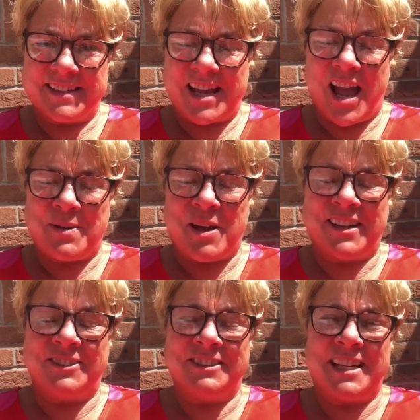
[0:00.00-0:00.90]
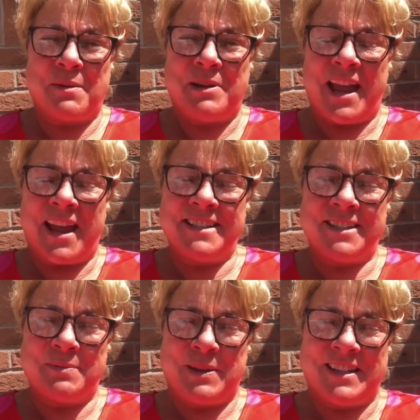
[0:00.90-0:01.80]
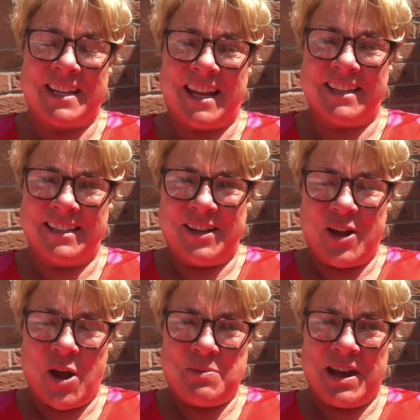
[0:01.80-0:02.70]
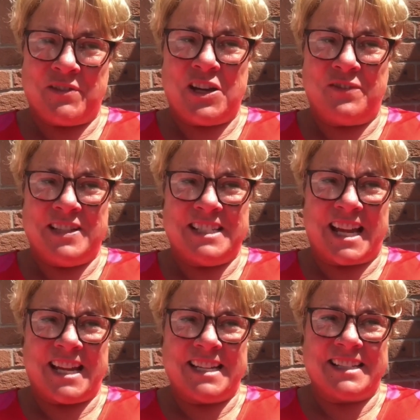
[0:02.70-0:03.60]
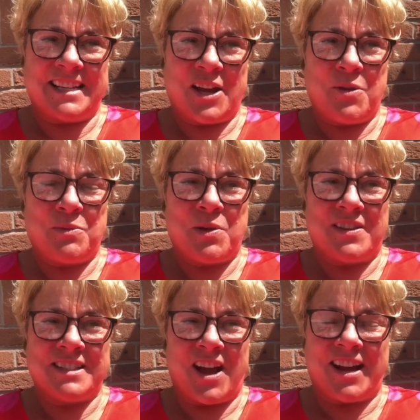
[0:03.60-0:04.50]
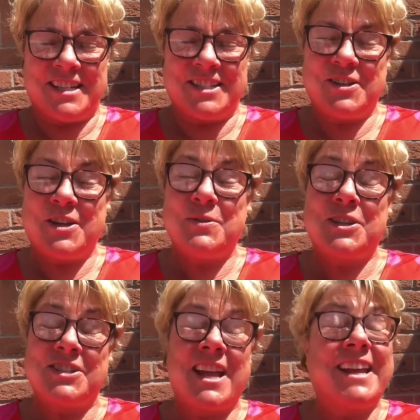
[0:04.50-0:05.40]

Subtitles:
Hi, Michael. Happy 80th birthday. Hope you have a lovely day. I hope the weather's kind to you, just like